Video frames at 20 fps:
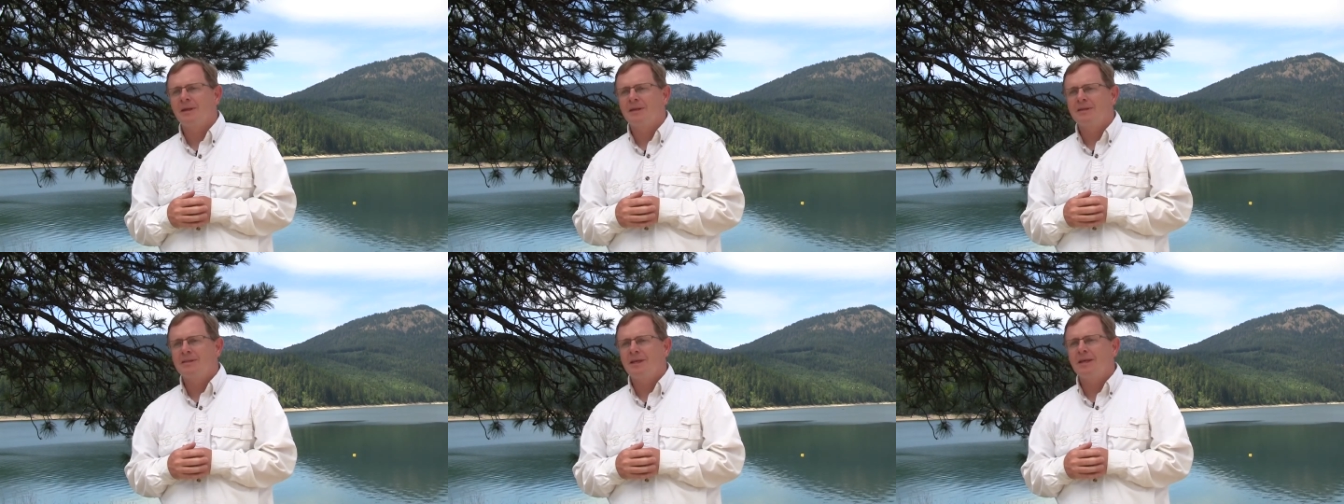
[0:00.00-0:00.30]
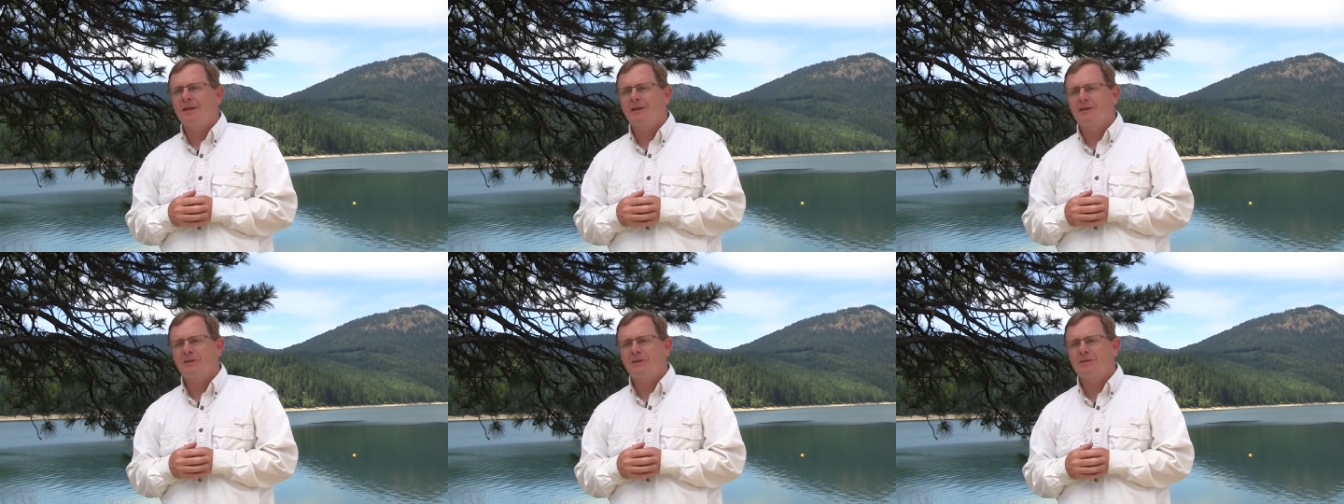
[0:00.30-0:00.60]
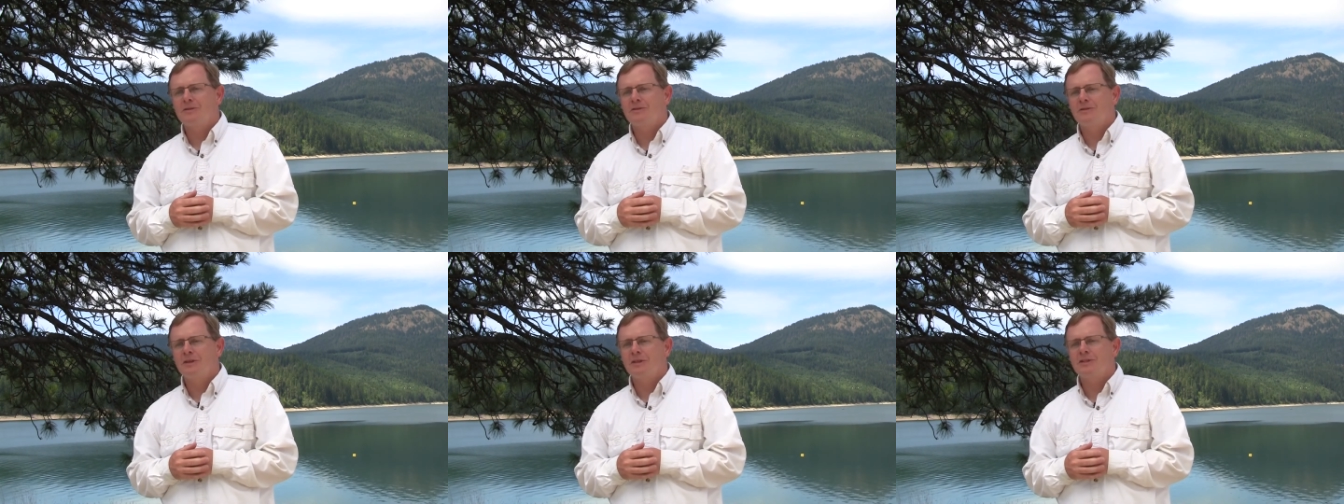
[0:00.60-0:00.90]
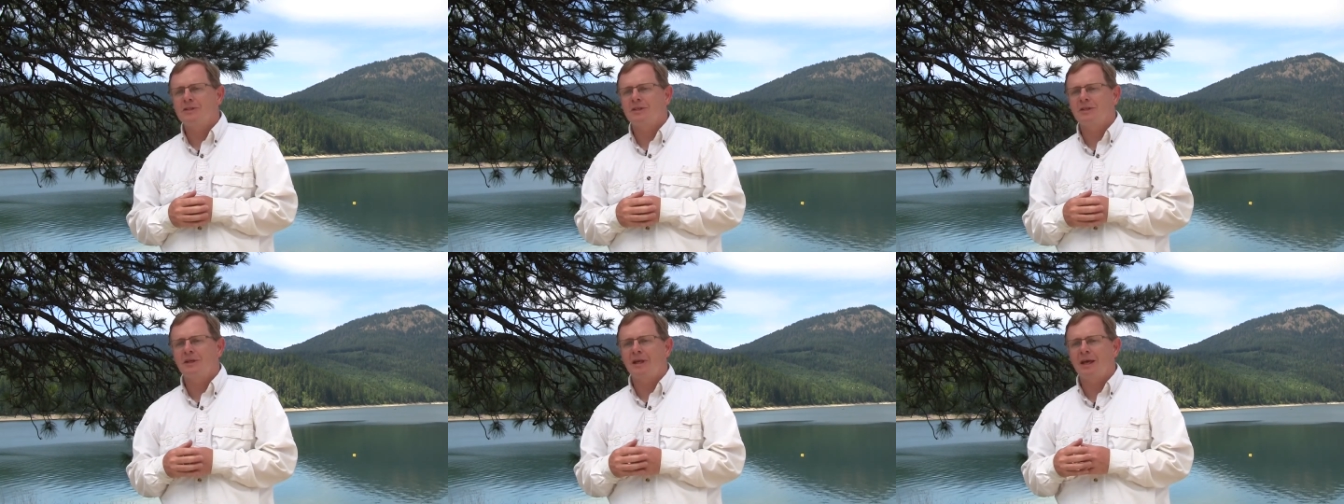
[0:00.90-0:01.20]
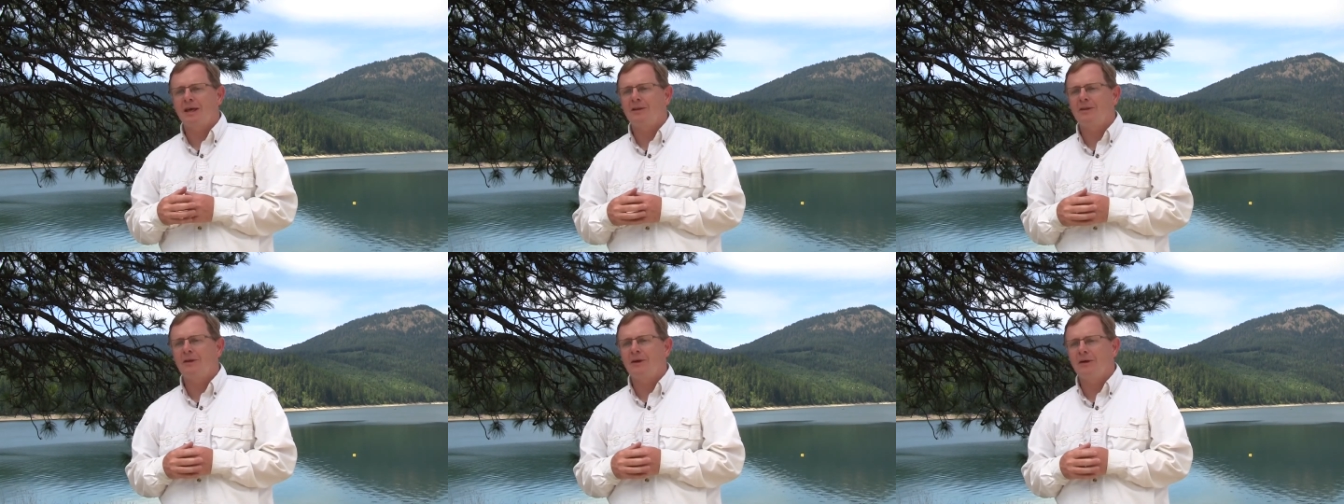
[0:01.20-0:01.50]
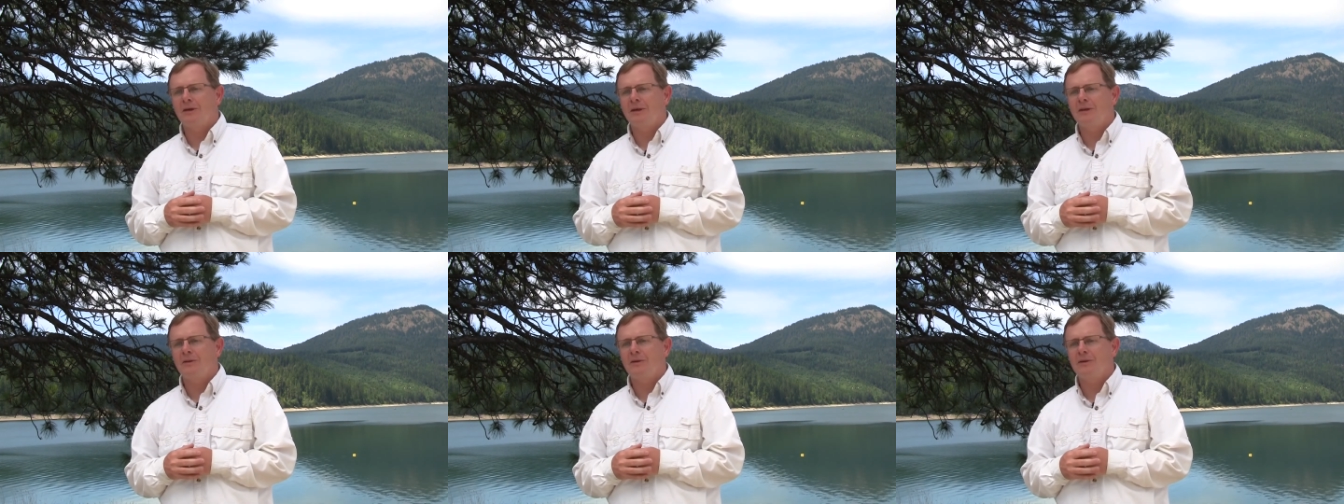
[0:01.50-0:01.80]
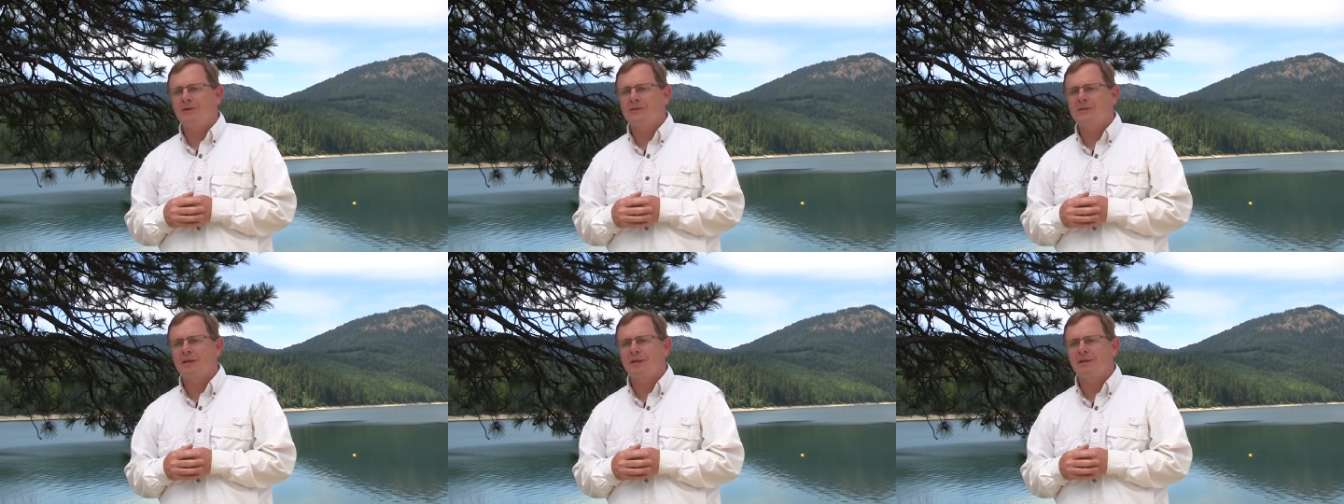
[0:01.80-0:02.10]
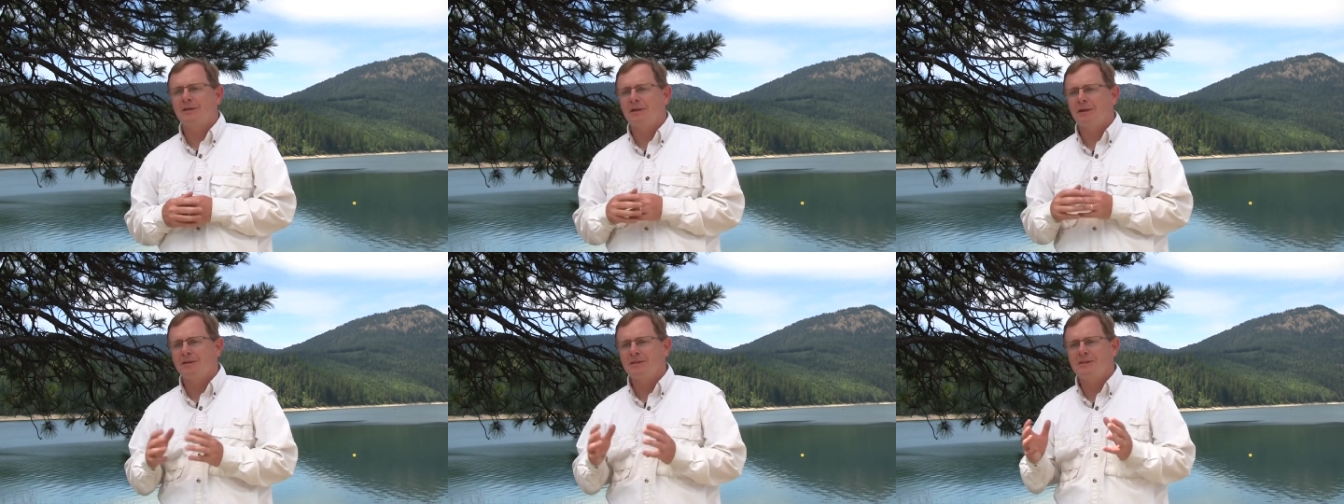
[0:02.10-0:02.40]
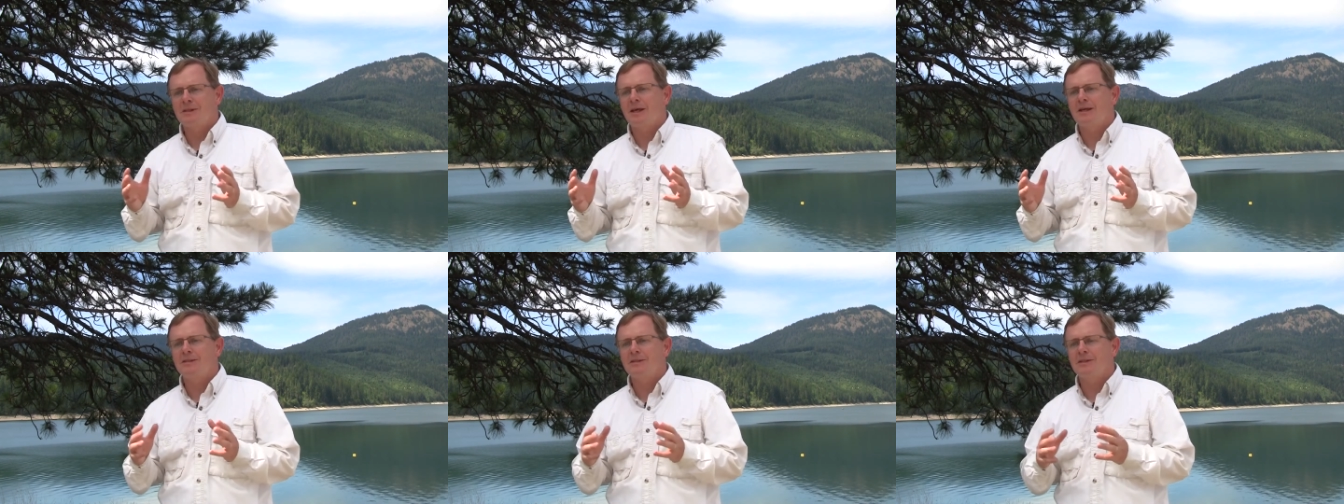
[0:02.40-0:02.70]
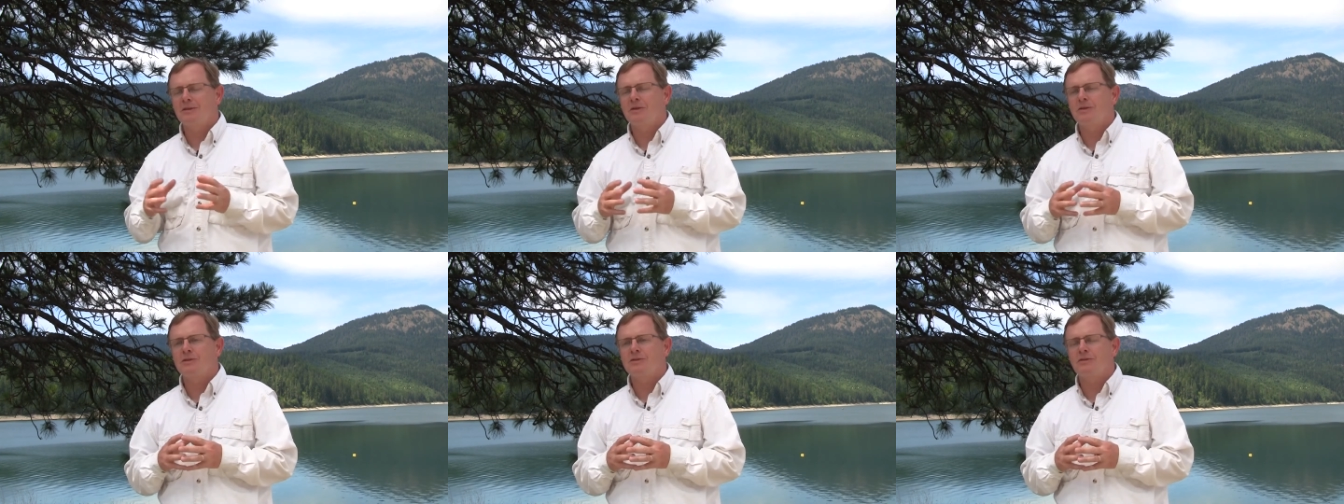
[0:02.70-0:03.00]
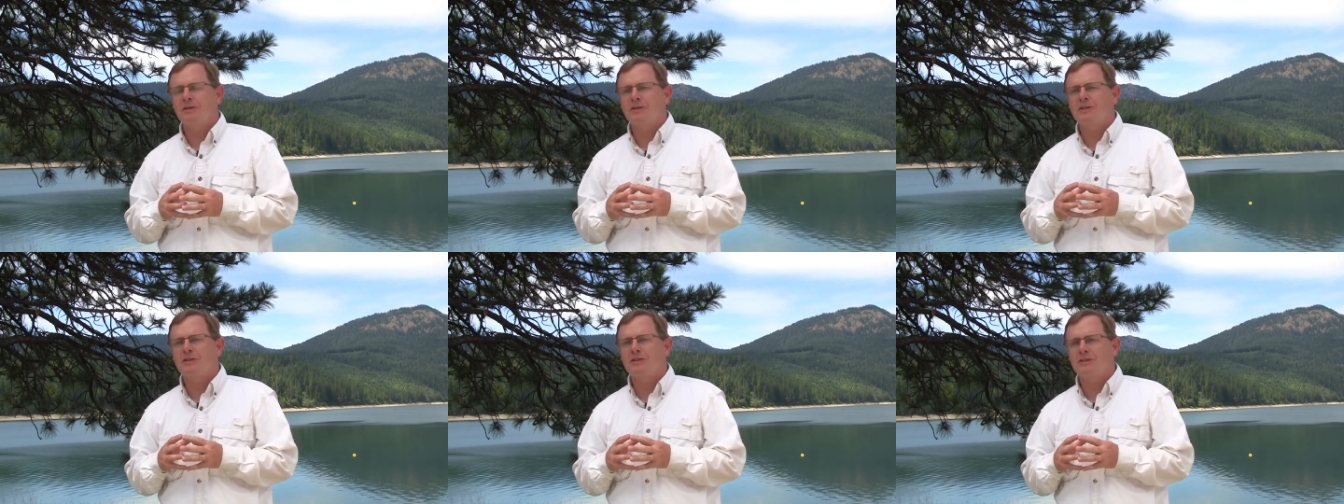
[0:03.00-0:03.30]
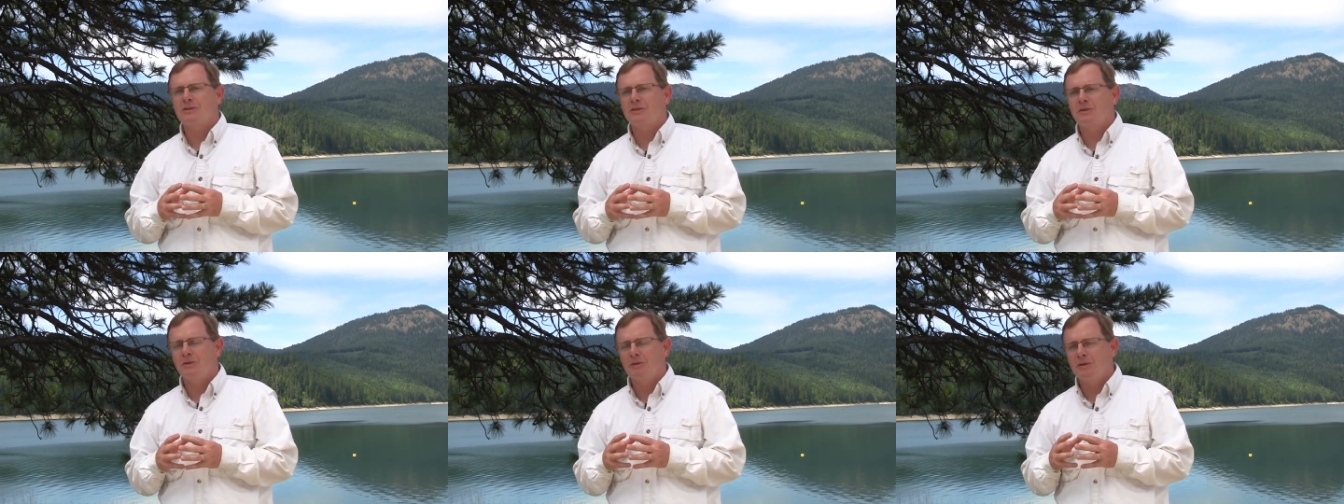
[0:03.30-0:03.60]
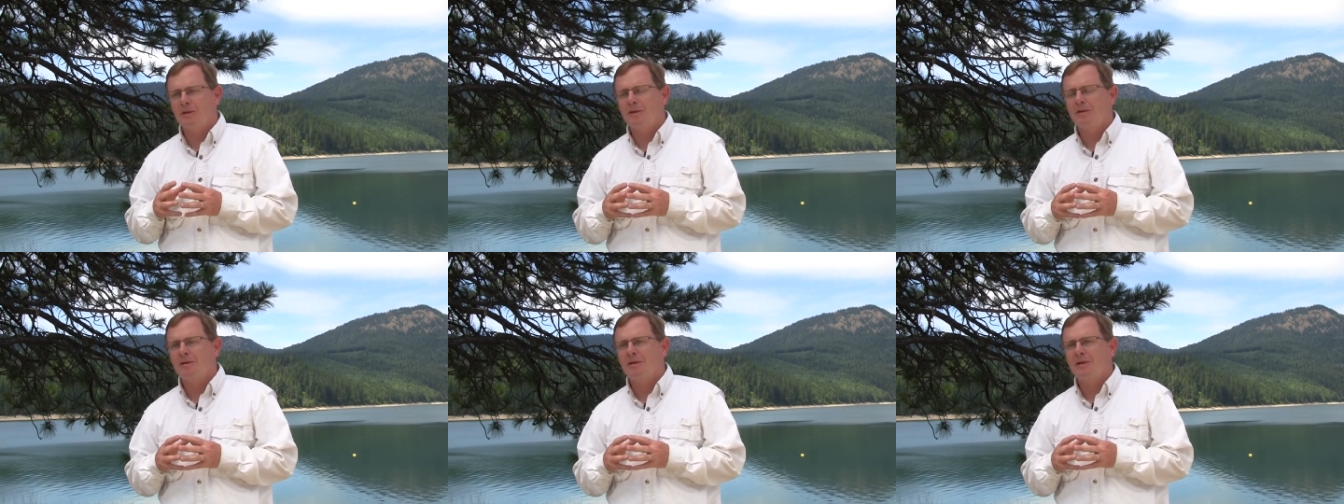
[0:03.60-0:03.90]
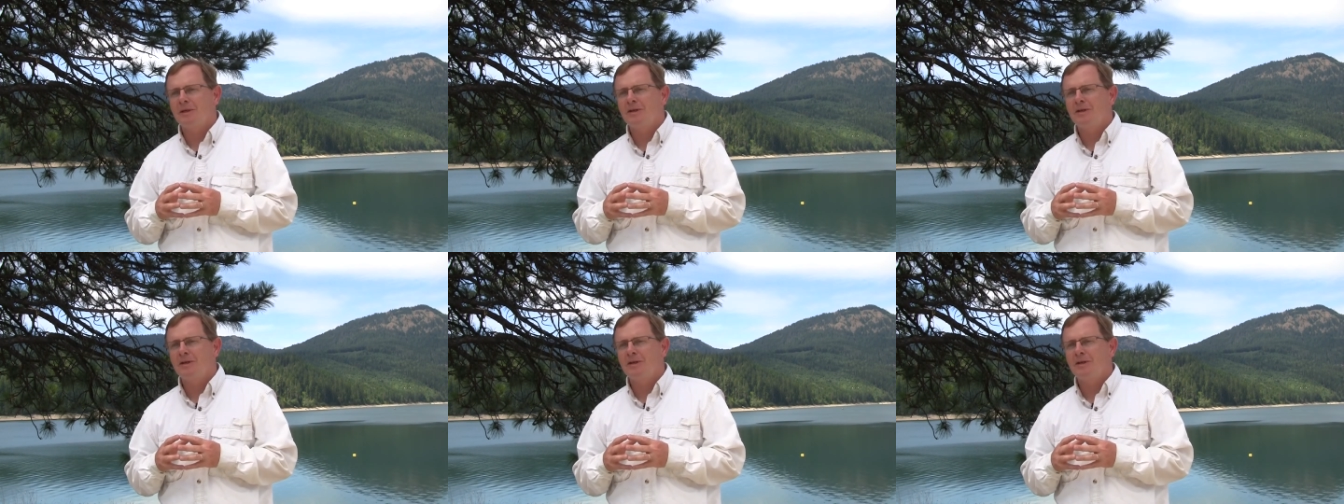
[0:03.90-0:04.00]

taking those fish and cataloging those and sizing those fish to